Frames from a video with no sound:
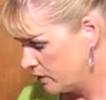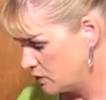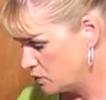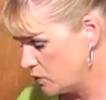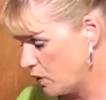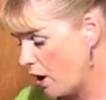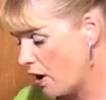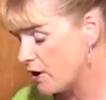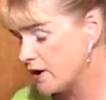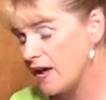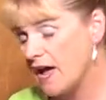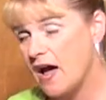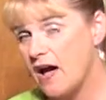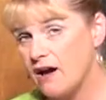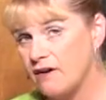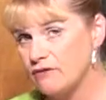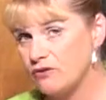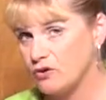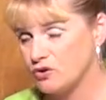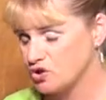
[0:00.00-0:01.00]
We already
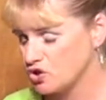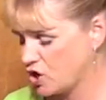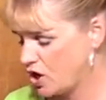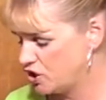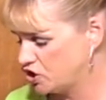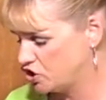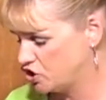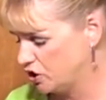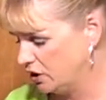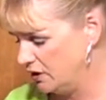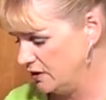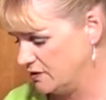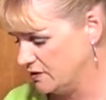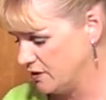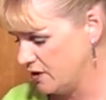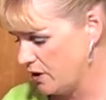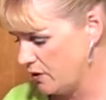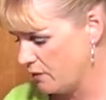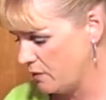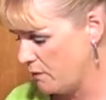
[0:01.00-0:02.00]
have those crushed chilies
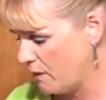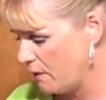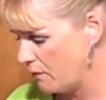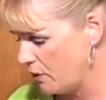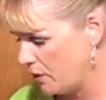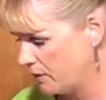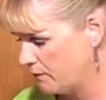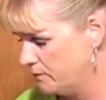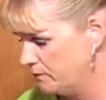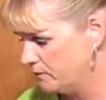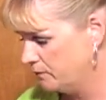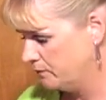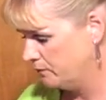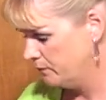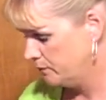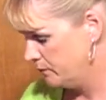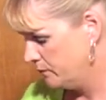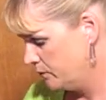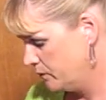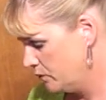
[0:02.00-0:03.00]
in here, remember.
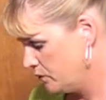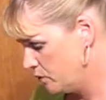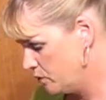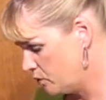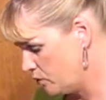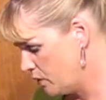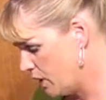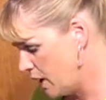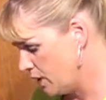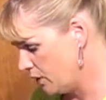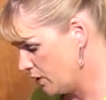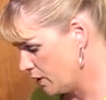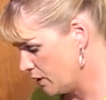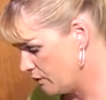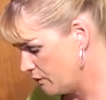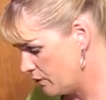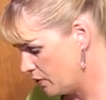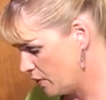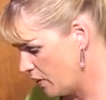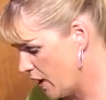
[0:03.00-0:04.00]
We're not
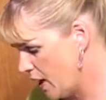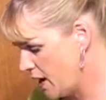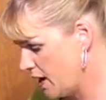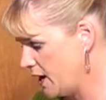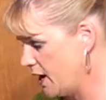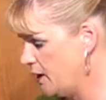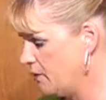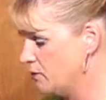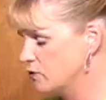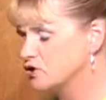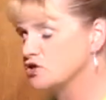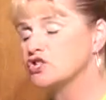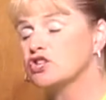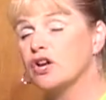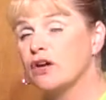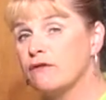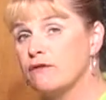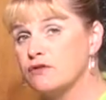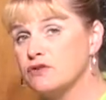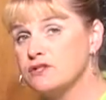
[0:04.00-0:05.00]
looking for a lot of heat, we're just
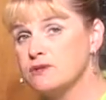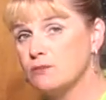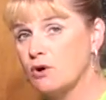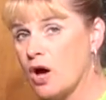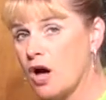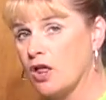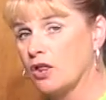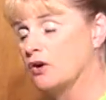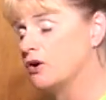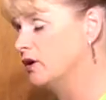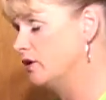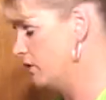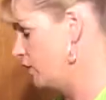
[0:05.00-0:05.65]
looking for some color and a